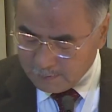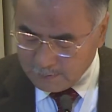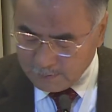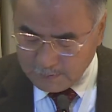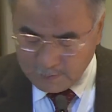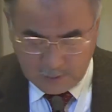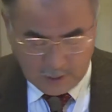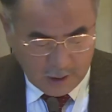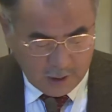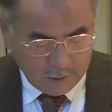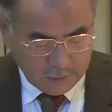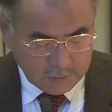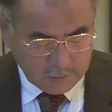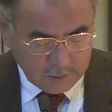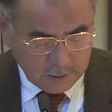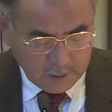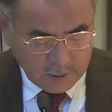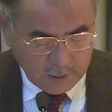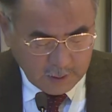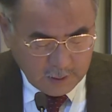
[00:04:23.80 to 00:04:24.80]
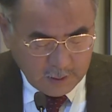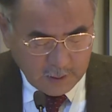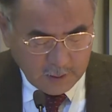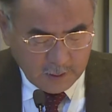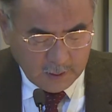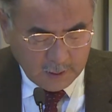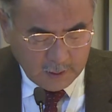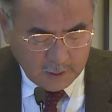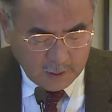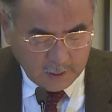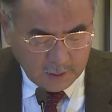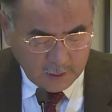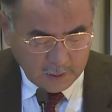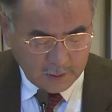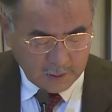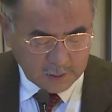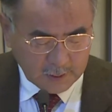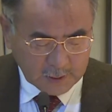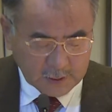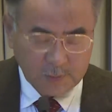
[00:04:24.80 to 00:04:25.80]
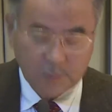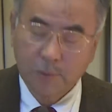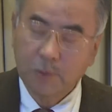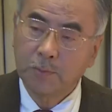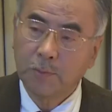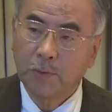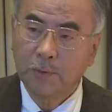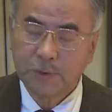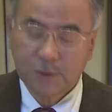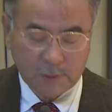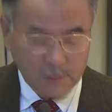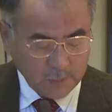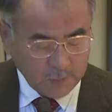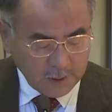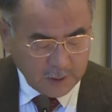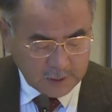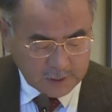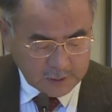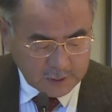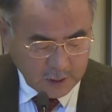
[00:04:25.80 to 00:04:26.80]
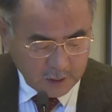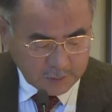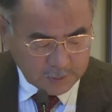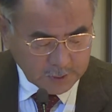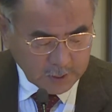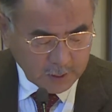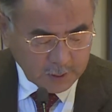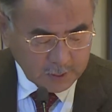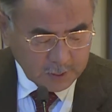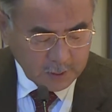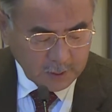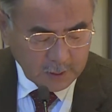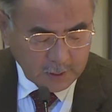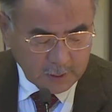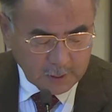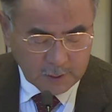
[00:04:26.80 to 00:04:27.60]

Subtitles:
Now, let us move on to the main subject.